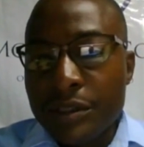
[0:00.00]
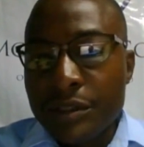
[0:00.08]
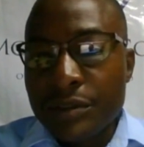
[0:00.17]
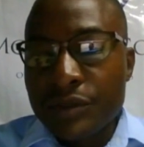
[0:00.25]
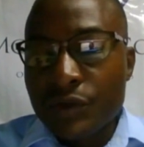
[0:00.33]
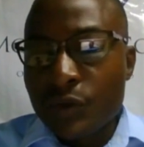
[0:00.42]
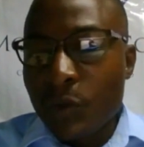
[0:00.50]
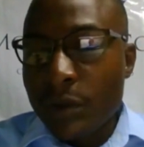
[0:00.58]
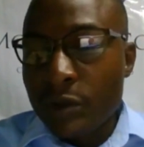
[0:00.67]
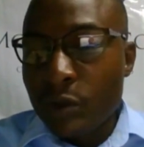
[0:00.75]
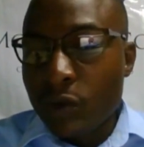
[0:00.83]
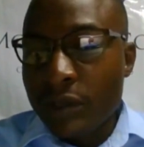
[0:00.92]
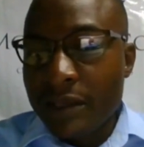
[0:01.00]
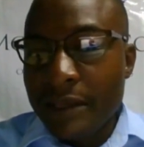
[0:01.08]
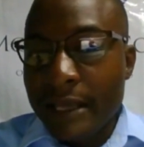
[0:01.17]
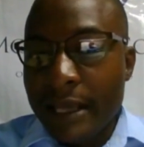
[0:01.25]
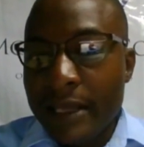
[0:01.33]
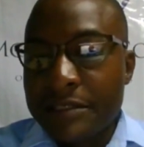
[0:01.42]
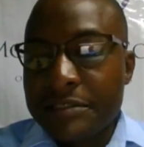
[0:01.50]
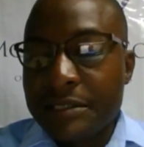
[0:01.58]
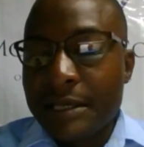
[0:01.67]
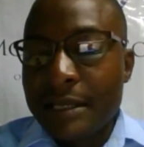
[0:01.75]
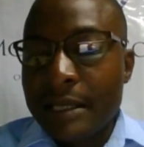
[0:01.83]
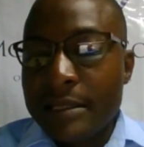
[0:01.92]
it's also worth looking at
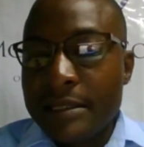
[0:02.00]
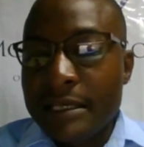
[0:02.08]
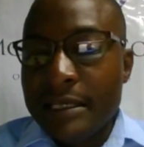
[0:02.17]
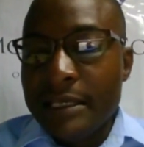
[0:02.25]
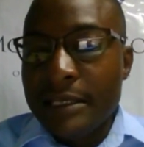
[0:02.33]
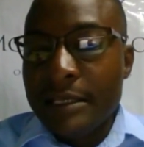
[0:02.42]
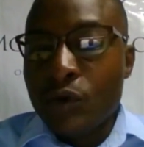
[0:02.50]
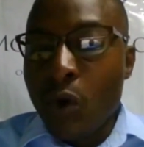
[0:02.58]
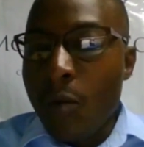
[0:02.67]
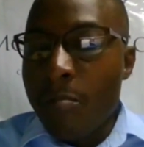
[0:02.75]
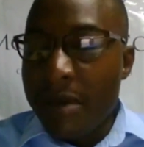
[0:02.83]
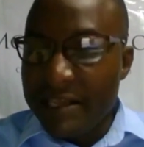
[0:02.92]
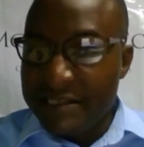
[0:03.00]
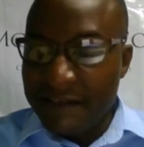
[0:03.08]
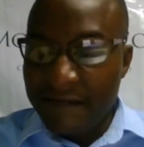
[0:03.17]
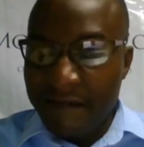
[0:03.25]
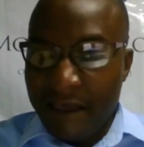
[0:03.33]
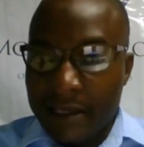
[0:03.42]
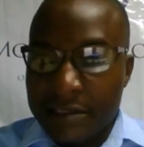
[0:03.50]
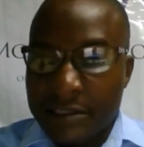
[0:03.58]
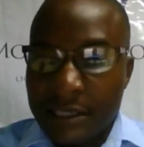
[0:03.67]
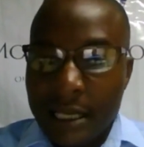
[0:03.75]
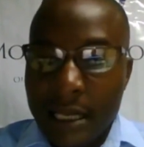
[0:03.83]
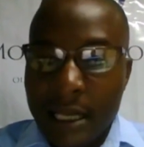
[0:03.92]
the low base
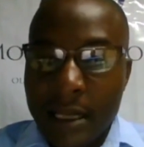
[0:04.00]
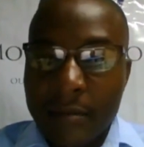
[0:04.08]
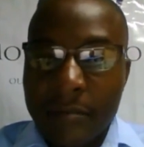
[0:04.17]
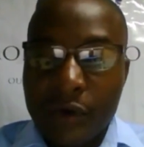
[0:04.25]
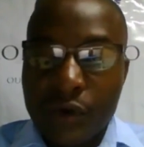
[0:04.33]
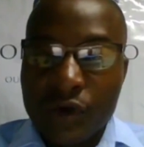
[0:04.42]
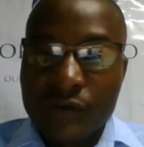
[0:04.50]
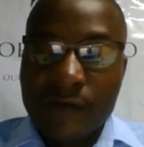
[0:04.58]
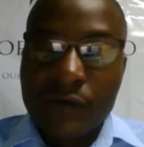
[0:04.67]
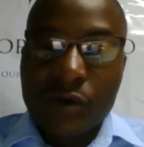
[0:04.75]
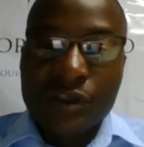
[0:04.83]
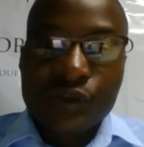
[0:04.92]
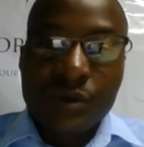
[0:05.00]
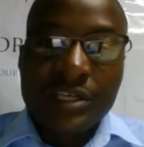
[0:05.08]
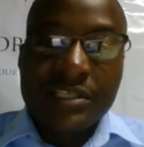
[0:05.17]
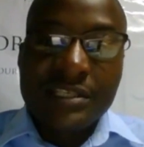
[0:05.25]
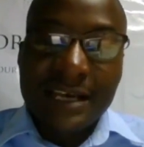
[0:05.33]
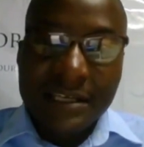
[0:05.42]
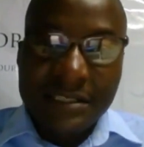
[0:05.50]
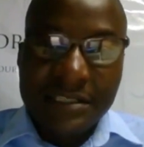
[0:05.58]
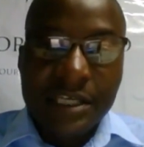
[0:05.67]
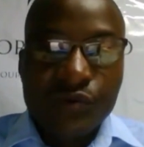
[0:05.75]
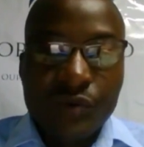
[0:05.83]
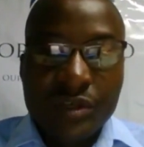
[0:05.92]
effects because, of course,
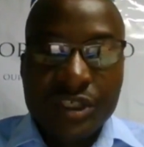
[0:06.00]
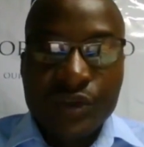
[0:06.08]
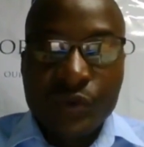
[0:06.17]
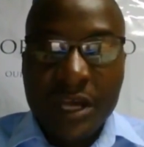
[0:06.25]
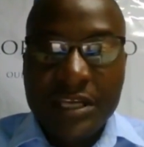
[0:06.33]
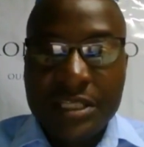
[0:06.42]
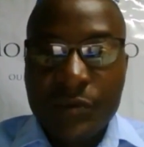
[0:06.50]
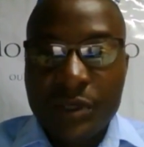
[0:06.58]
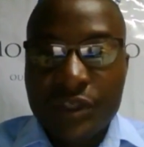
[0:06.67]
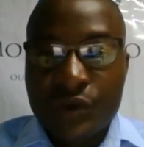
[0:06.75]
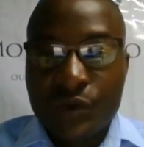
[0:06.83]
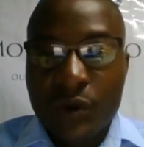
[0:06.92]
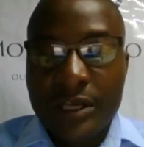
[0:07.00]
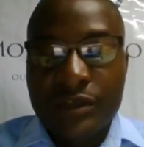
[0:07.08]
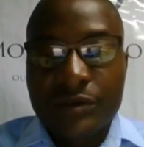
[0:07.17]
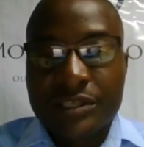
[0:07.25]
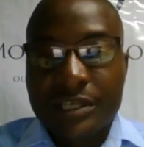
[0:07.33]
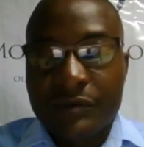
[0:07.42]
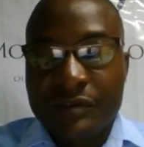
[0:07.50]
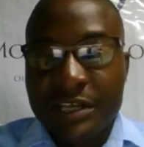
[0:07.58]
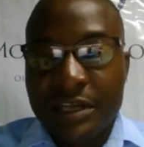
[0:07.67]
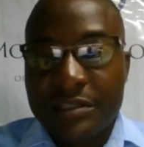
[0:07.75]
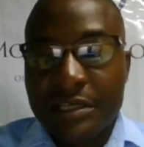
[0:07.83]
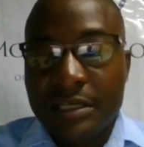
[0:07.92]
2019 and 2020, we saw it was a
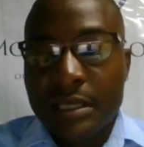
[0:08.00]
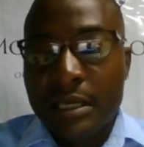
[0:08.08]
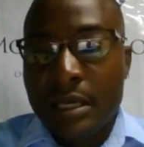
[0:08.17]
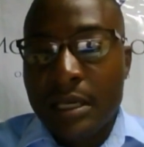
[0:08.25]
recession.